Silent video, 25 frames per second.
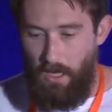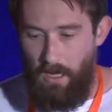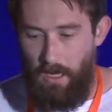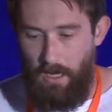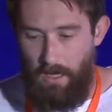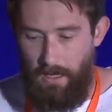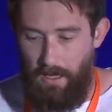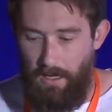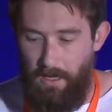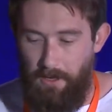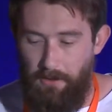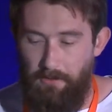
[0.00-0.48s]

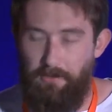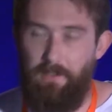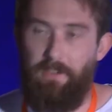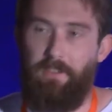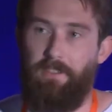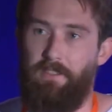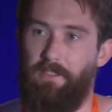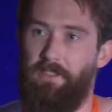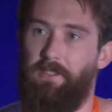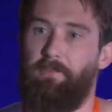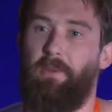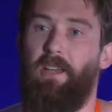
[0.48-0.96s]

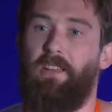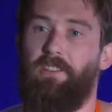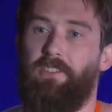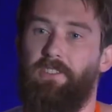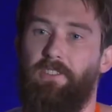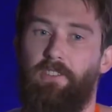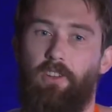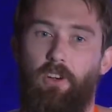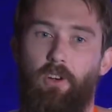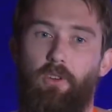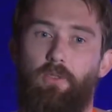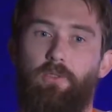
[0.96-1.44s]
event dispatcher
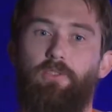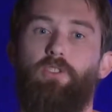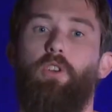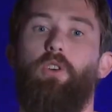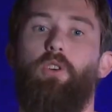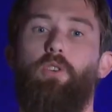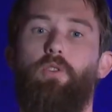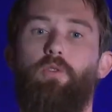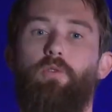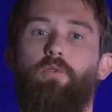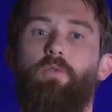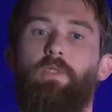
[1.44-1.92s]
knows
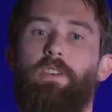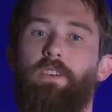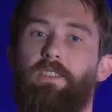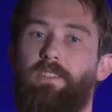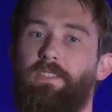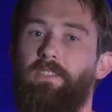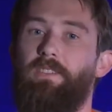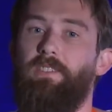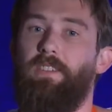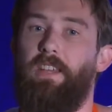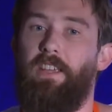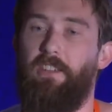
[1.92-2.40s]
who
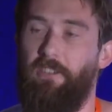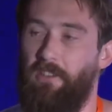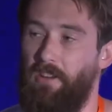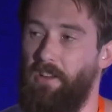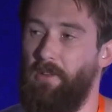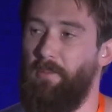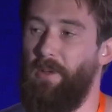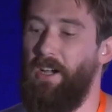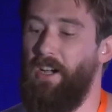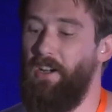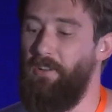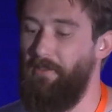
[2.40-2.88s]
is caring
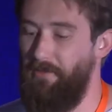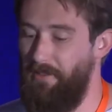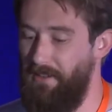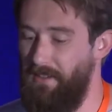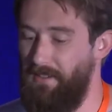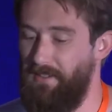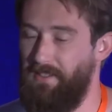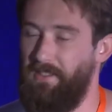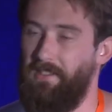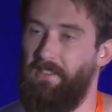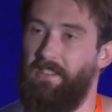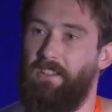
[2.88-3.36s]
about
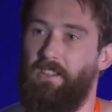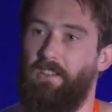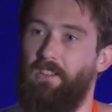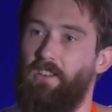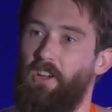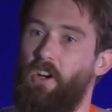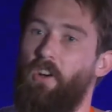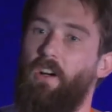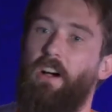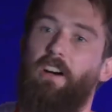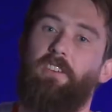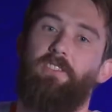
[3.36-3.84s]
events, and it can
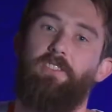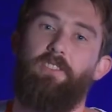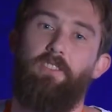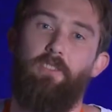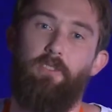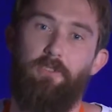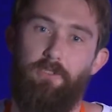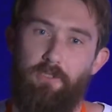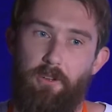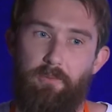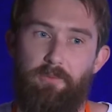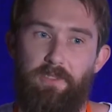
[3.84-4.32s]
go out to
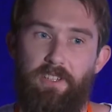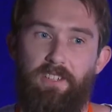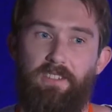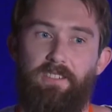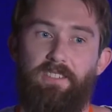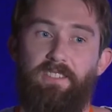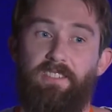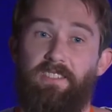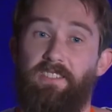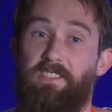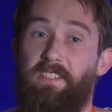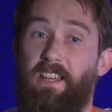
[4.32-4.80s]
those objects
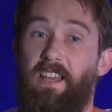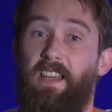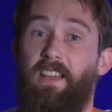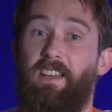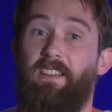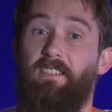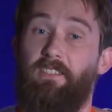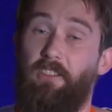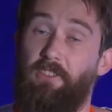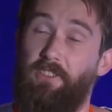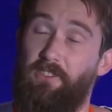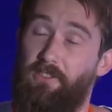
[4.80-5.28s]
that are
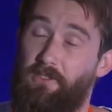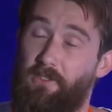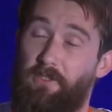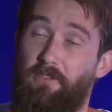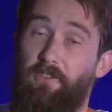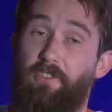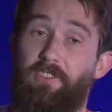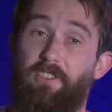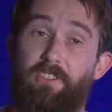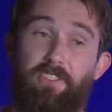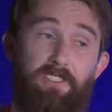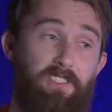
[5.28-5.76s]
tagged, those
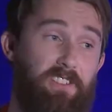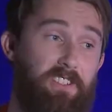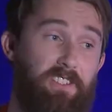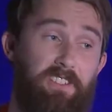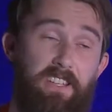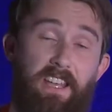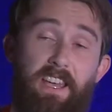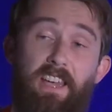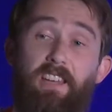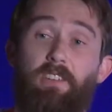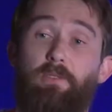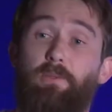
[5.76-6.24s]
services that are
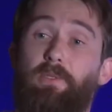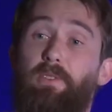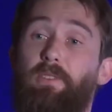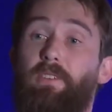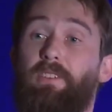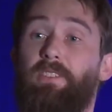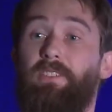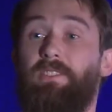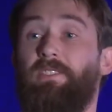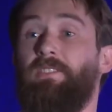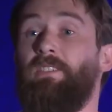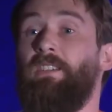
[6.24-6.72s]
tagged with
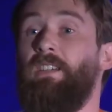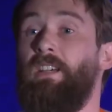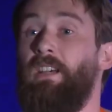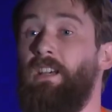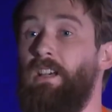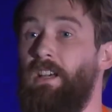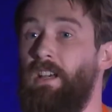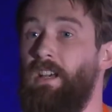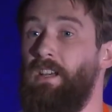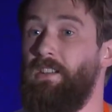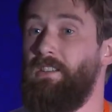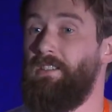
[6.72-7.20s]
this,
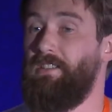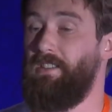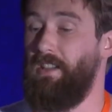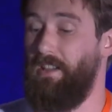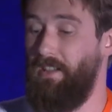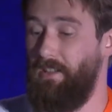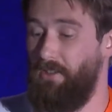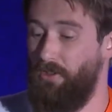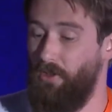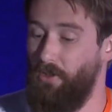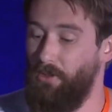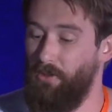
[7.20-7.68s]
to
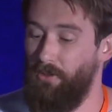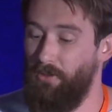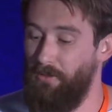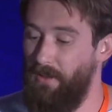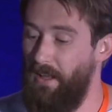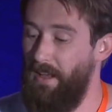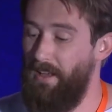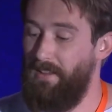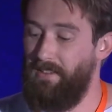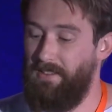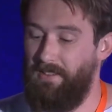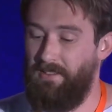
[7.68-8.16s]
say call
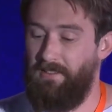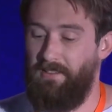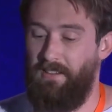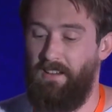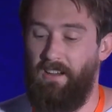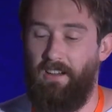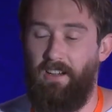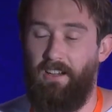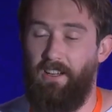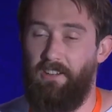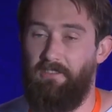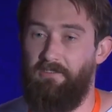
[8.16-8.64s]
that
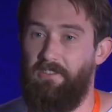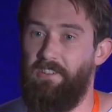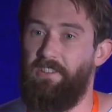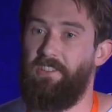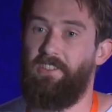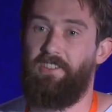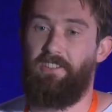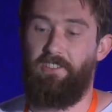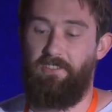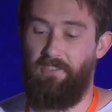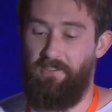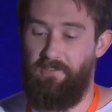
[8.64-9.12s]

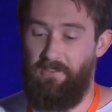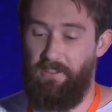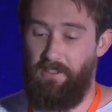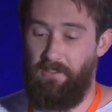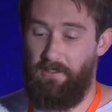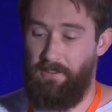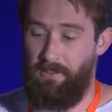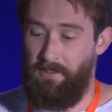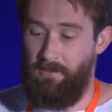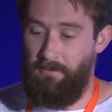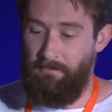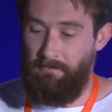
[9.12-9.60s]
register
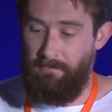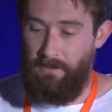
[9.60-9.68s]
event.